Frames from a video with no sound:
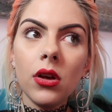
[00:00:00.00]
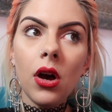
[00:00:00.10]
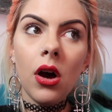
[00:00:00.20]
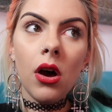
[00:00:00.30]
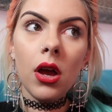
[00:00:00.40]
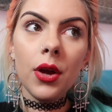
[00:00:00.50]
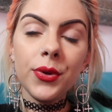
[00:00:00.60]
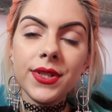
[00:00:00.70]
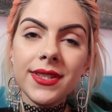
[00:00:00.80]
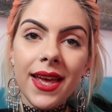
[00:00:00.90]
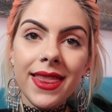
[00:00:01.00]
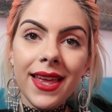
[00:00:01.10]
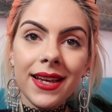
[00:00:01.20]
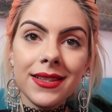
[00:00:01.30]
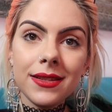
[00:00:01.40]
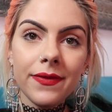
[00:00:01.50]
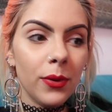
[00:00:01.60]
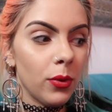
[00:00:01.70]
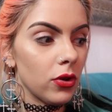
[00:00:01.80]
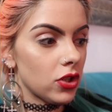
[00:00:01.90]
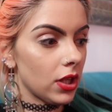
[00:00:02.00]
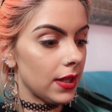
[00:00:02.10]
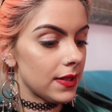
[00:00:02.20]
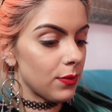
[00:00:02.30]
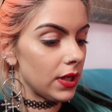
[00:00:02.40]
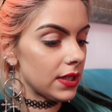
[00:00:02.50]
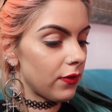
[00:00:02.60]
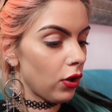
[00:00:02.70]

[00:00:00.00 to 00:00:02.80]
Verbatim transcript: I would say thanks for watching this week's